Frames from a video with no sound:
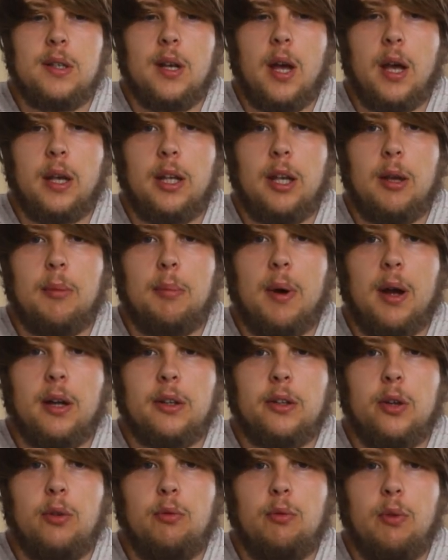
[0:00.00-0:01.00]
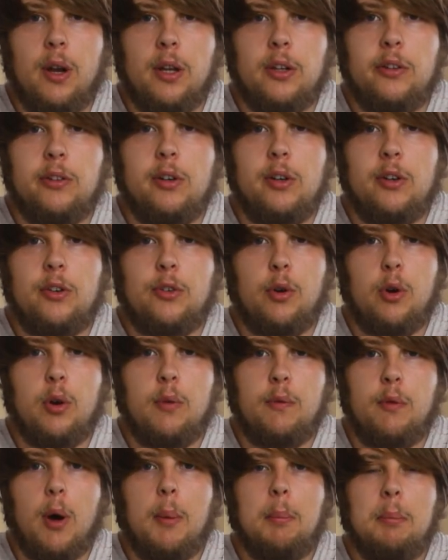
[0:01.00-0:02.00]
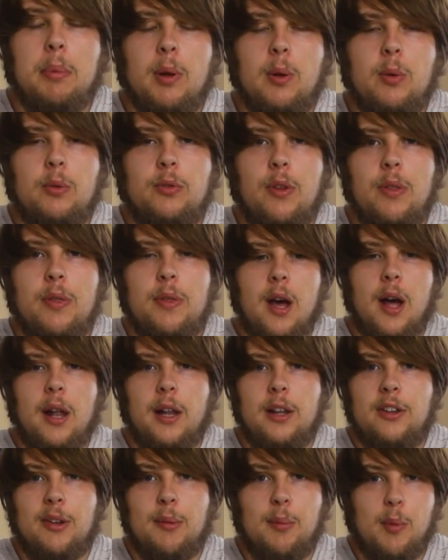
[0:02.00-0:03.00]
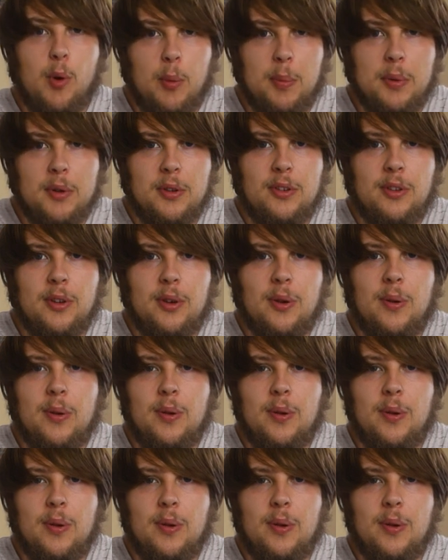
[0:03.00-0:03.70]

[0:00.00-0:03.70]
I can get back to regular sort of uploads. At least I'm hoping so.